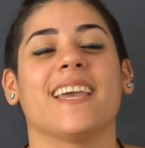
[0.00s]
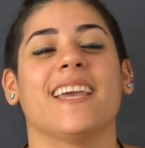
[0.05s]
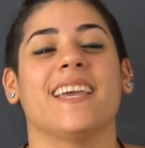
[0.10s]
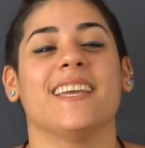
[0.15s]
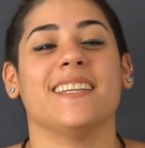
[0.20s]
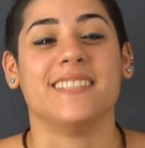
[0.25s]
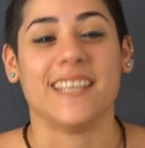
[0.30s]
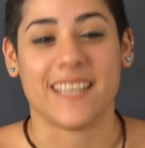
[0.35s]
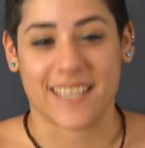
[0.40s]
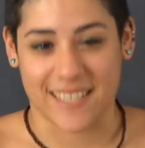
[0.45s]

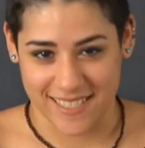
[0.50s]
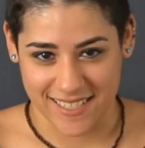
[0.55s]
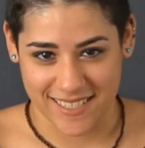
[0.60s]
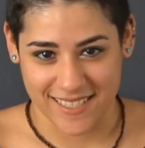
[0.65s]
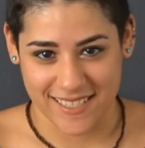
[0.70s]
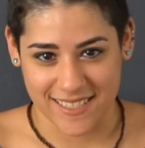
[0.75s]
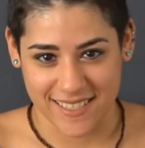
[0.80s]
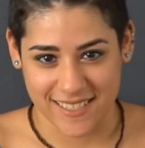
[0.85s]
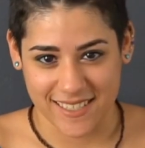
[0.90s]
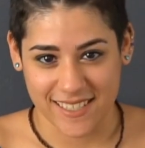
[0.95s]
a day
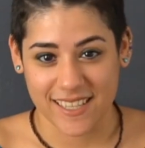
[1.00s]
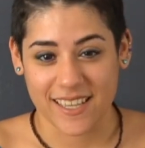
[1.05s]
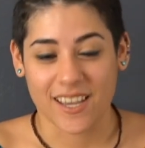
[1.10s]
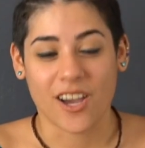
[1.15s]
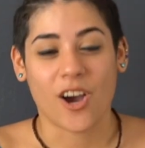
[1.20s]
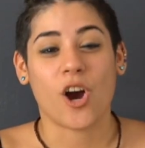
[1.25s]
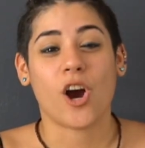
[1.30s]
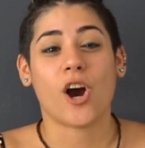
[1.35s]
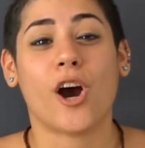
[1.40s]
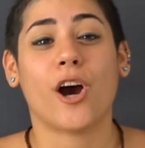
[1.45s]

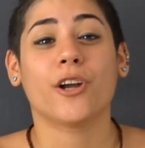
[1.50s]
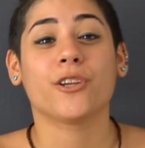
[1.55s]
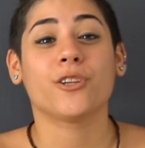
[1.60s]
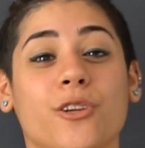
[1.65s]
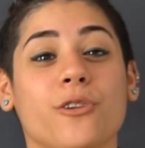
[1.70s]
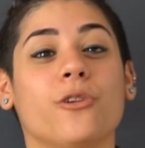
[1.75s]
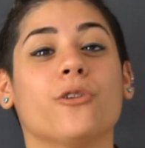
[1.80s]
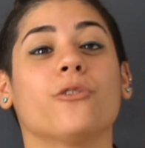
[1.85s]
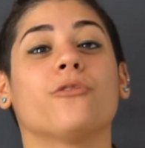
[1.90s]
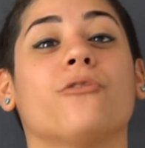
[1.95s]

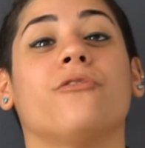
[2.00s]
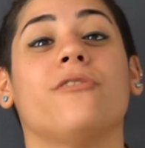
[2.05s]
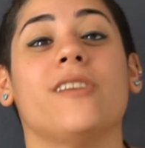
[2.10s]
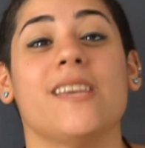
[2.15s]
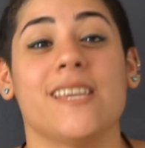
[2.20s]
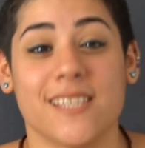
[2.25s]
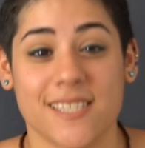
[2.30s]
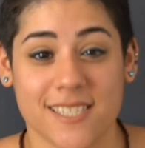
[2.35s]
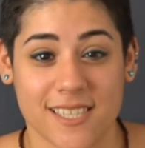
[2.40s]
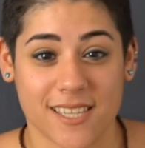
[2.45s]
on your
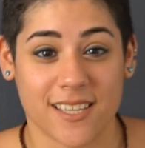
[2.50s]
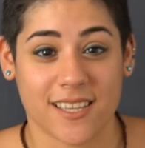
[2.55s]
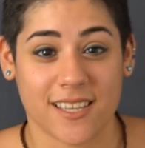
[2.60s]
feet